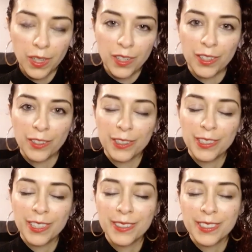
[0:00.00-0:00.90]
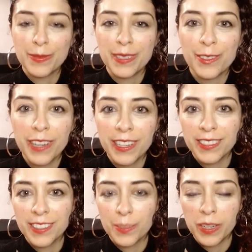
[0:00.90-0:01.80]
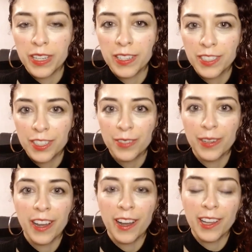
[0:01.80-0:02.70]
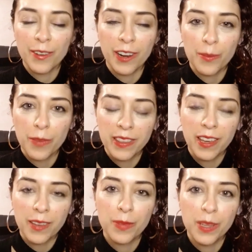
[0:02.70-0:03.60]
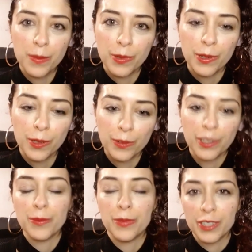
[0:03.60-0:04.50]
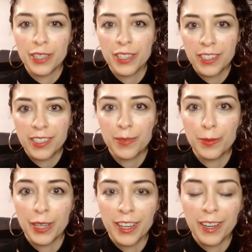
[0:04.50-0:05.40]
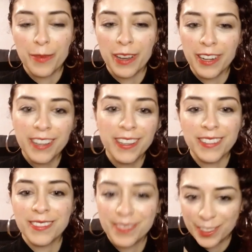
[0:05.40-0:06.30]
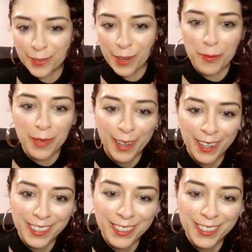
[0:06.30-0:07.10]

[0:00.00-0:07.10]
Ioan Grillo, it's been great speaking to you. I highly recommend that people read your book, Blood, Gun, Money, and it's right behind